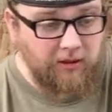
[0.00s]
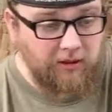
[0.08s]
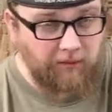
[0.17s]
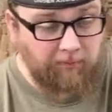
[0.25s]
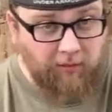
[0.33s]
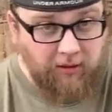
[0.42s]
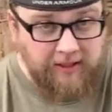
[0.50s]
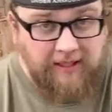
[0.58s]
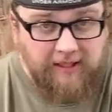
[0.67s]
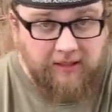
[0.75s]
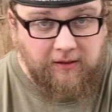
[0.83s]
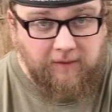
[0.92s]
A
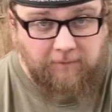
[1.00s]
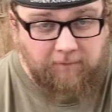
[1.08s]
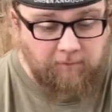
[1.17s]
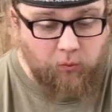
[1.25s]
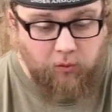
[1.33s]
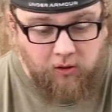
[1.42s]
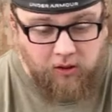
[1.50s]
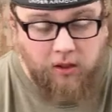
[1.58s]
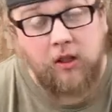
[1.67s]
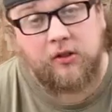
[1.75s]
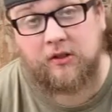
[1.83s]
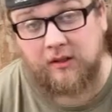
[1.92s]
Pontiac
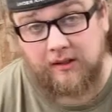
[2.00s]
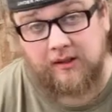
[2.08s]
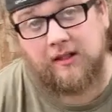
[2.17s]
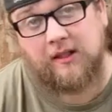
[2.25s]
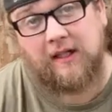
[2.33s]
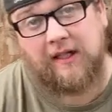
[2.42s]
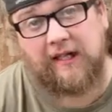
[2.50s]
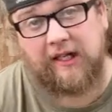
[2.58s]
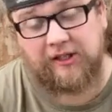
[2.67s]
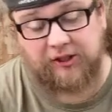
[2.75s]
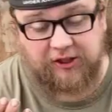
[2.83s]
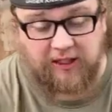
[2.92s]
400 and a
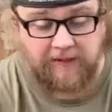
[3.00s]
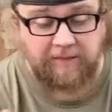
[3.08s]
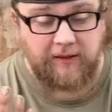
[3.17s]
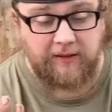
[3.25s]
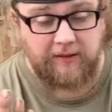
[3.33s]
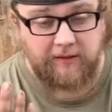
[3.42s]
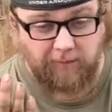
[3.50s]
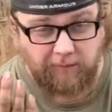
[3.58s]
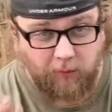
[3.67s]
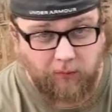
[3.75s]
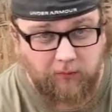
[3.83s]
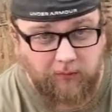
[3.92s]
Chevy
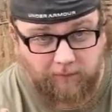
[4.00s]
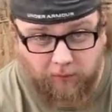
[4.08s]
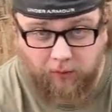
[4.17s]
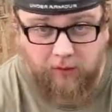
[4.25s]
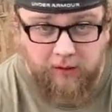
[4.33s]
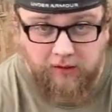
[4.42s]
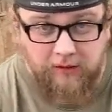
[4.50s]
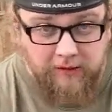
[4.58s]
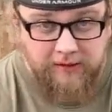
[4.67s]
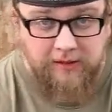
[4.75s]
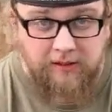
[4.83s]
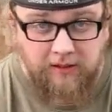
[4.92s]
400
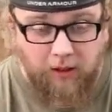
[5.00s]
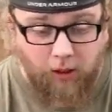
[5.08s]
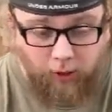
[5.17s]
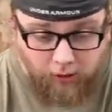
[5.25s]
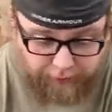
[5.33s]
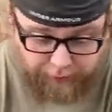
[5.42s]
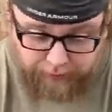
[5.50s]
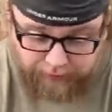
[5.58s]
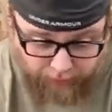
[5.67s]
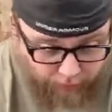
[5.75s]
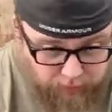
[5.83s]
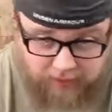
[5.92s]
are two
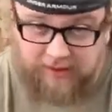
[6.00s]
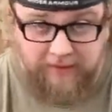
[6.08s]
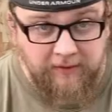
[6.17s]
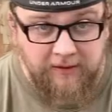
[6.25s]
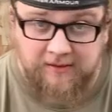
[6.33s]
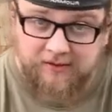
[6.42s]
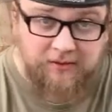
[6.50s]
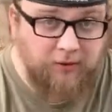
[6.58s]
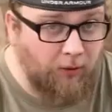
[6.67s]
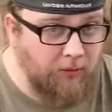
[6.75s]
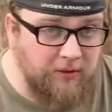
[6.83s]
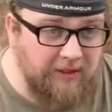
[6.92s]
totally different engines,
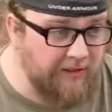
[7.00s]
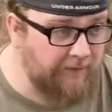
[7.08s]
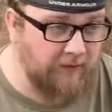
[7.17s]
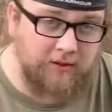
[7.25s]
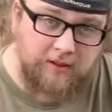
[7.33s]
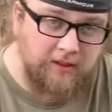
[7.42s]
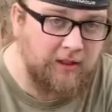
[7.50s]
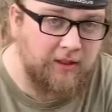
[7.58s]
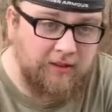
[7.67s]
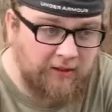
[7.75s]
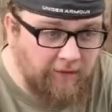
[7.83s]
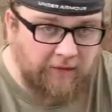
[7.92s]
totally different.
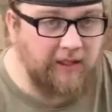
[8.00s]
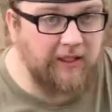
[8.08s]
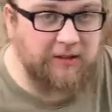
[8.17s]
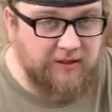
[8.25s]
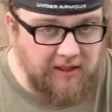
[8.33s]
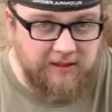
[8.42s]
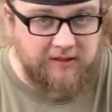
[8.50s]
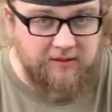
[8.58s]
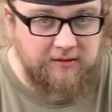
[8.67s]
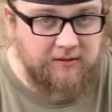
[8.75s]
Nothing interchanges.